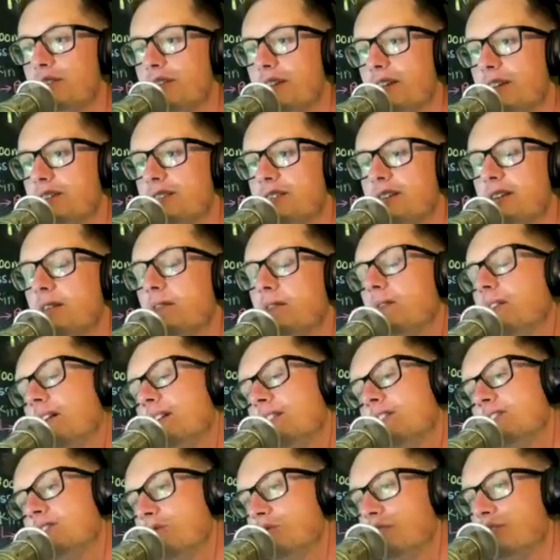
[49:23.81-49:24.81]
Like I said, let
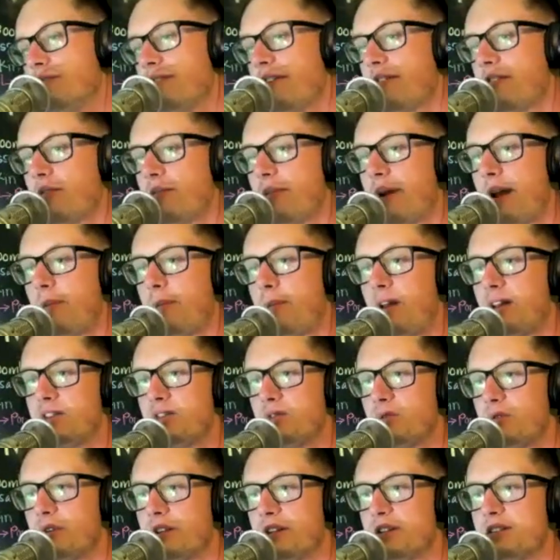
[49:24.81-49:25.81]
us know what your favorite Batman
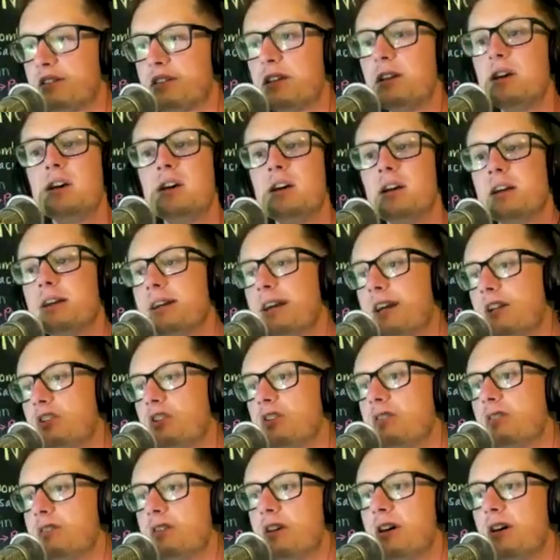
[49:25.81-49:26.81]
story is. Catch
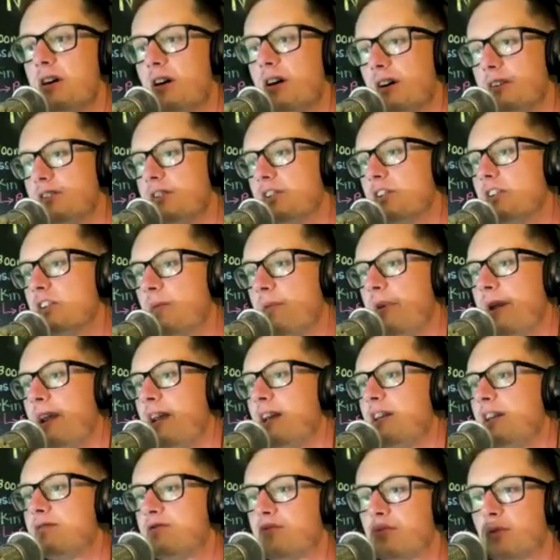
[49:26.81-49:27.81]
us on Turn a
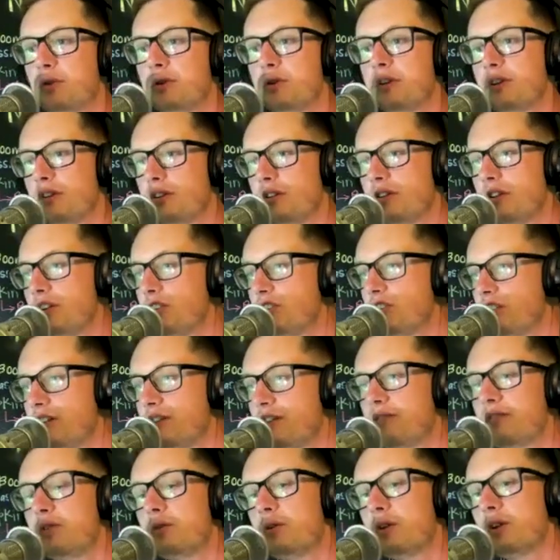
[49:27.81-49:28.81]
Page for Nerd
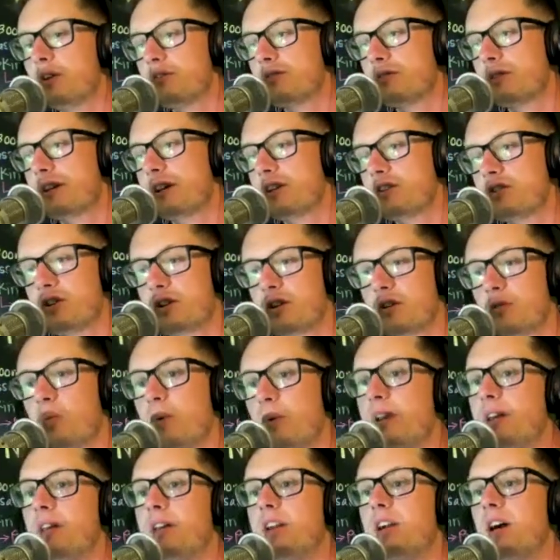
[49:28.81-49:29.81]
Initiative. You can also catch our
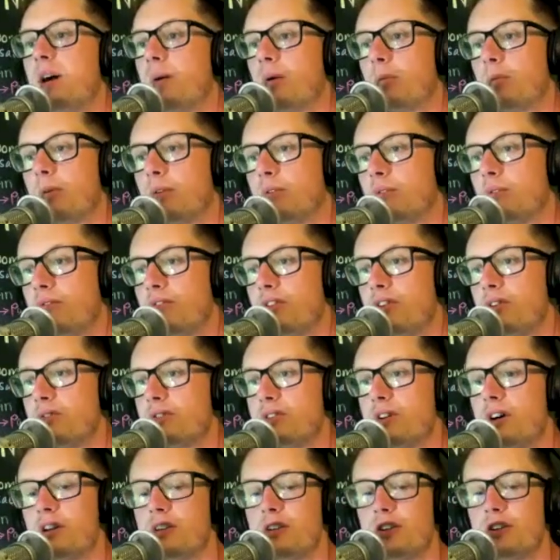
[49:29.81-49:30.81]
weekly comic book reviews
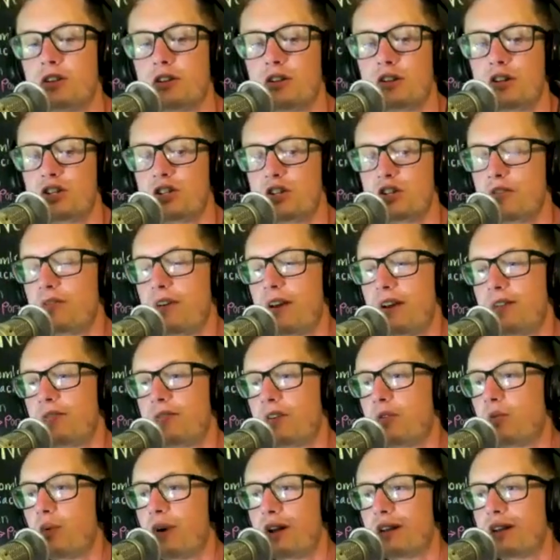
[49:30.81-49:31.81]
on Nerd Initiative
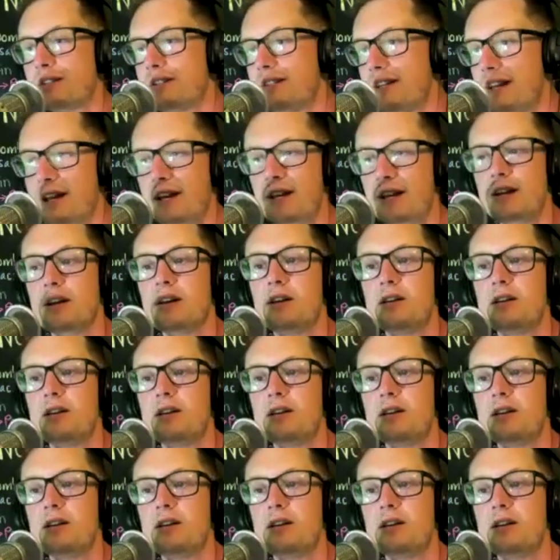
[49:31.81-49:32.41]
every Wednesday.